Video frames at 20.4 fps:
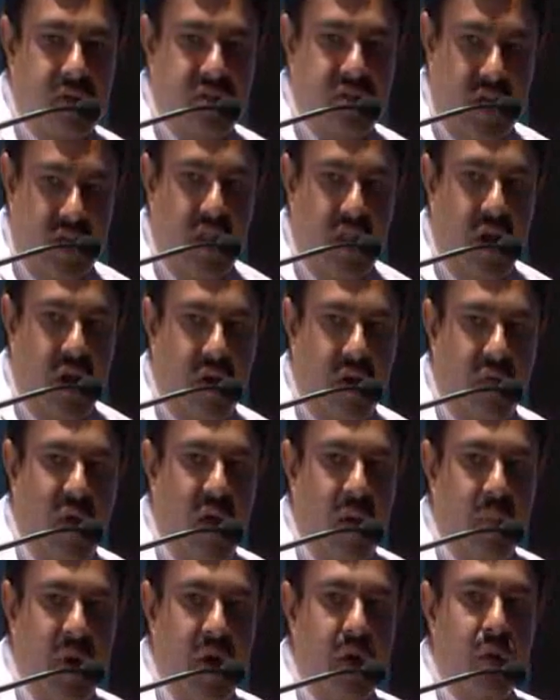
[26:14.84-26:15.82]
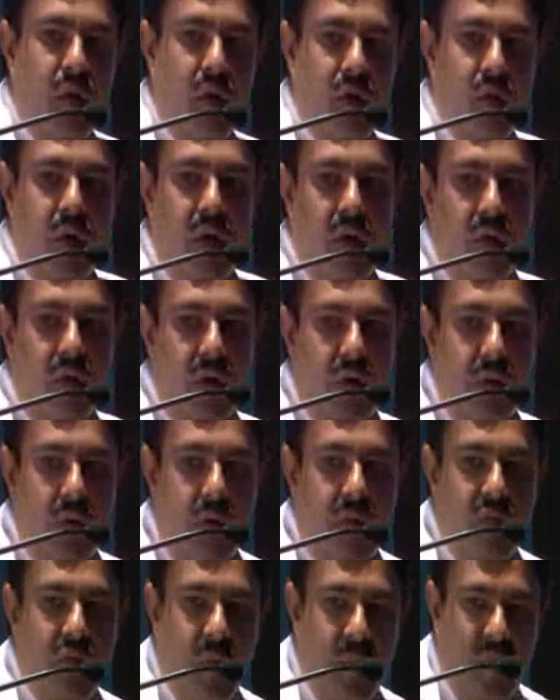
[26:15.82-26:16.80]
signal requirement, or you have
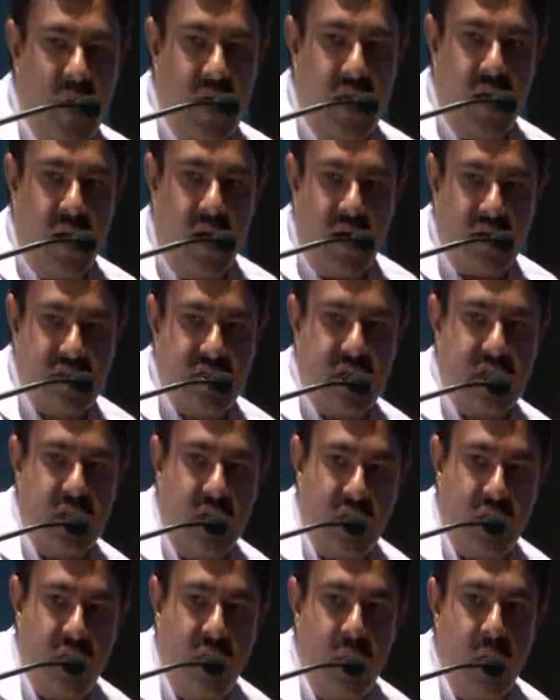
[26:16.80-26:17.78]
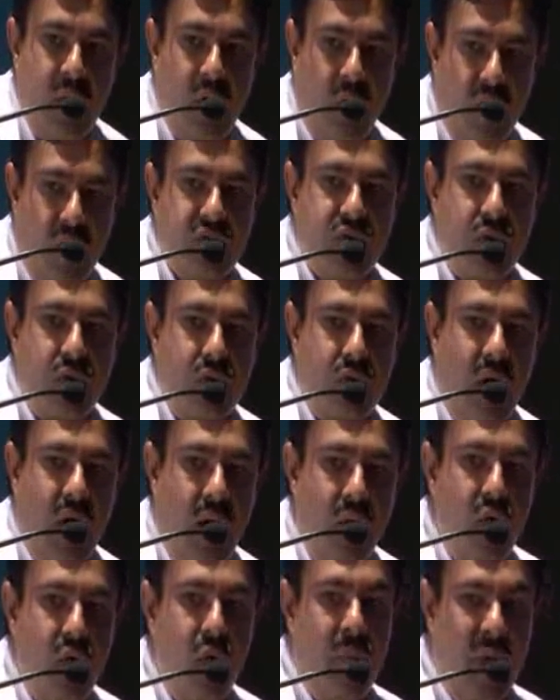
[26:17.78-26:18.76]
a 50 gigahertz signal requirement also.
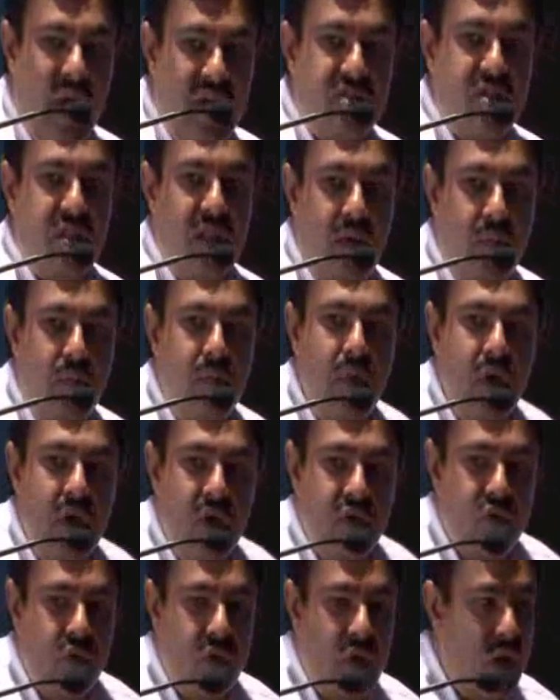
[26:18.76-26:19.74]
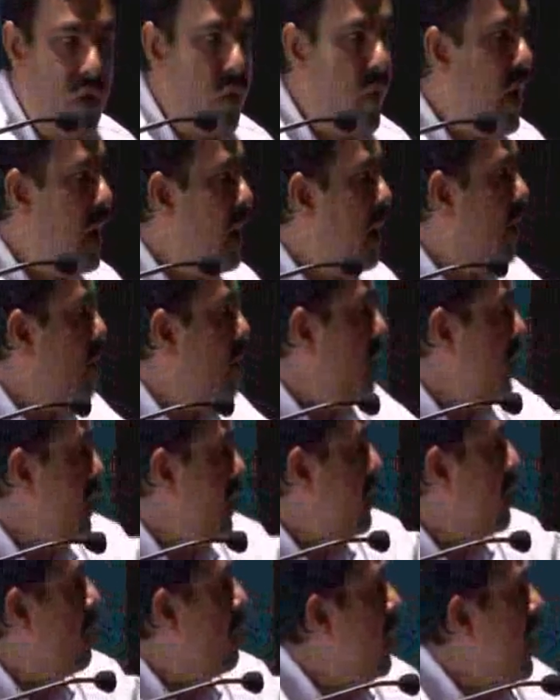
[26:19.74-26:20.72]
How you match them so that you end up
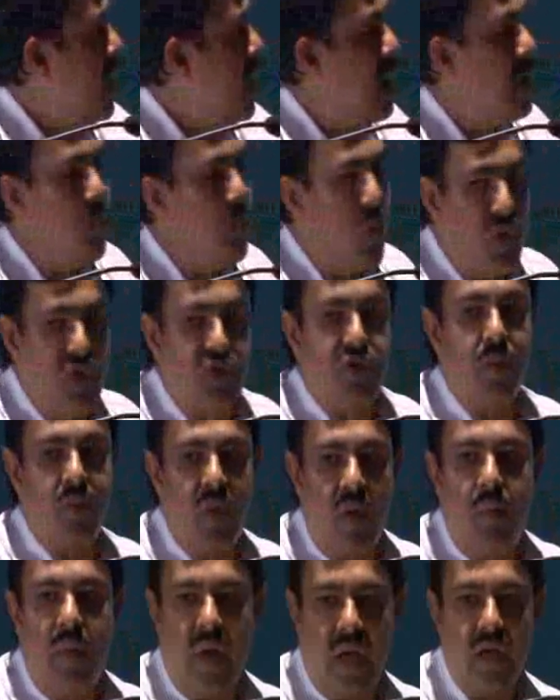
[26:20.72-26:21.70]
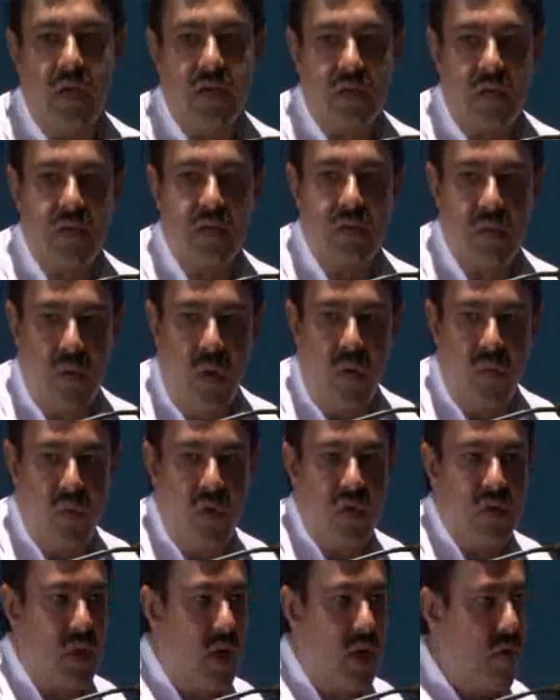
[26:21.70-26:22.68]
with meeting most of the applications. Of
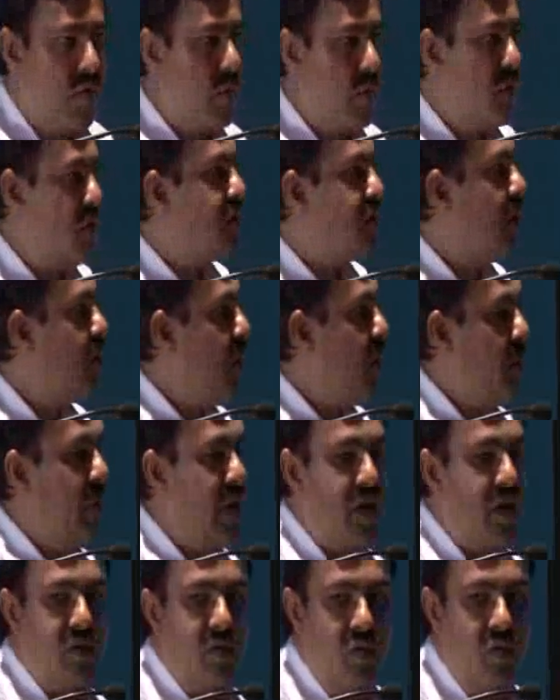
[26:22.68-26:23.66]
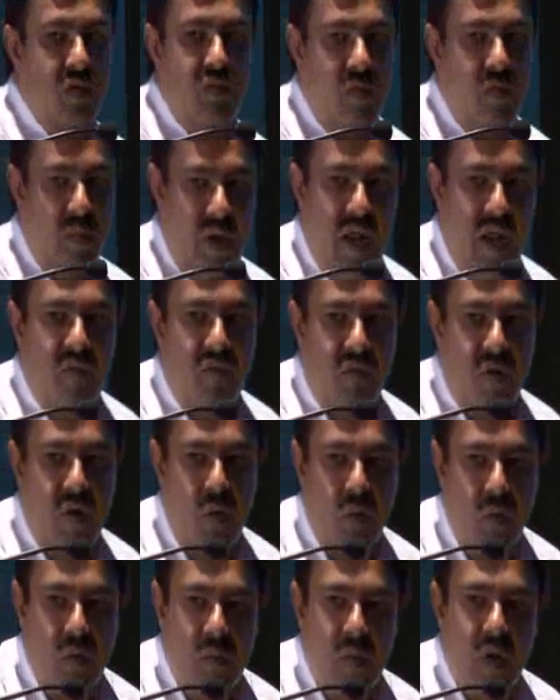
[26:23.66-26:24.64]
course, there will be some applications which will be left
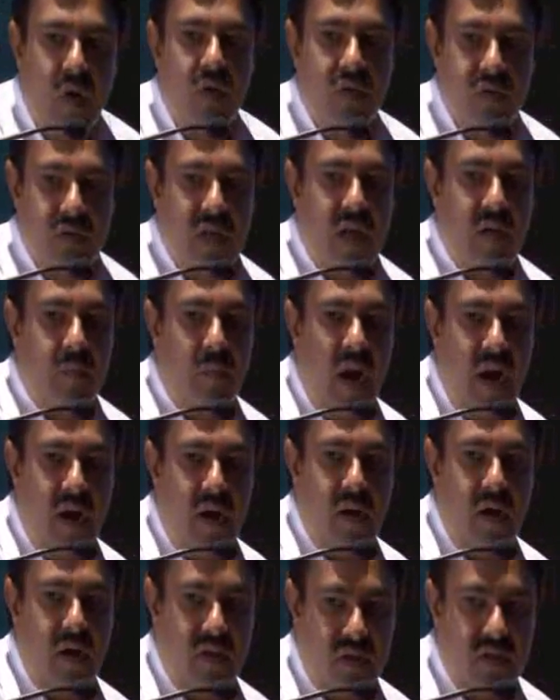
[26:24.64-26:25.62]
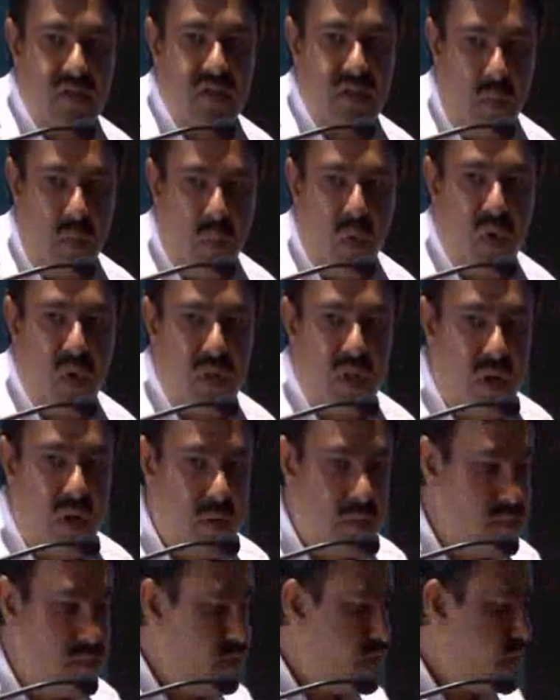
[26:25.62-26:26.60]
out because that band doesn't support that.
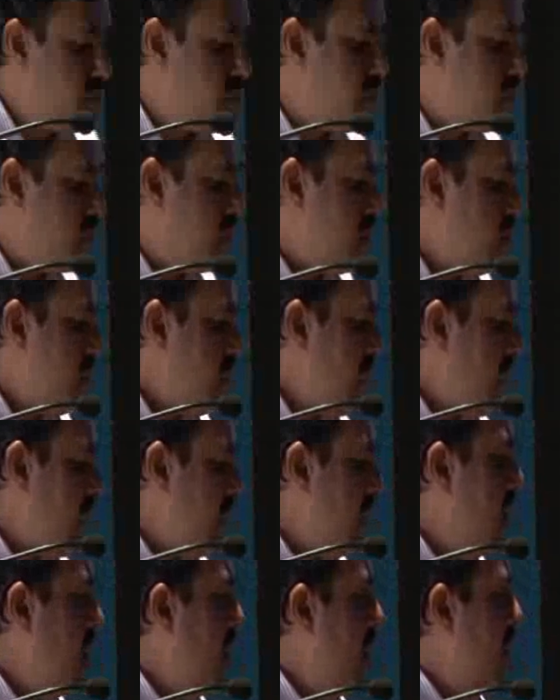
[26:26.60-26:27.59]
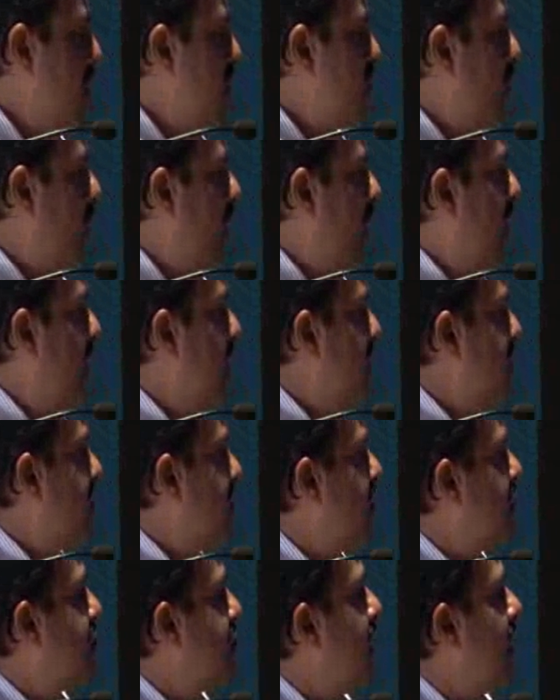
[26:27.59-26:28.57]
So all this
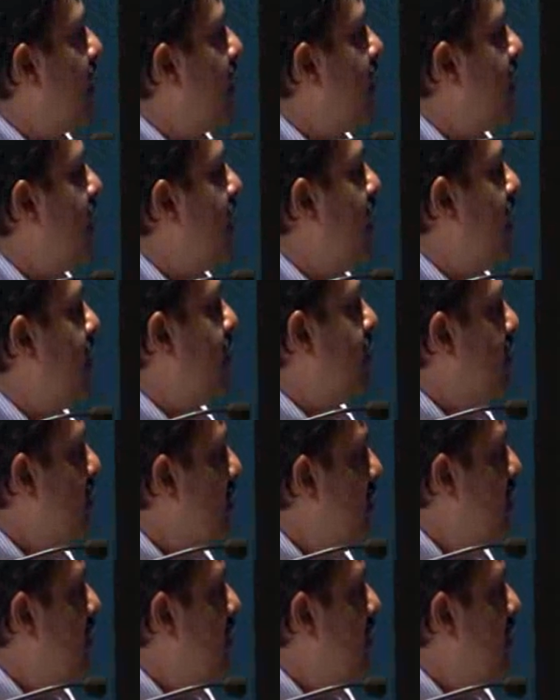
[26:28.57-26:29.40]
is taken care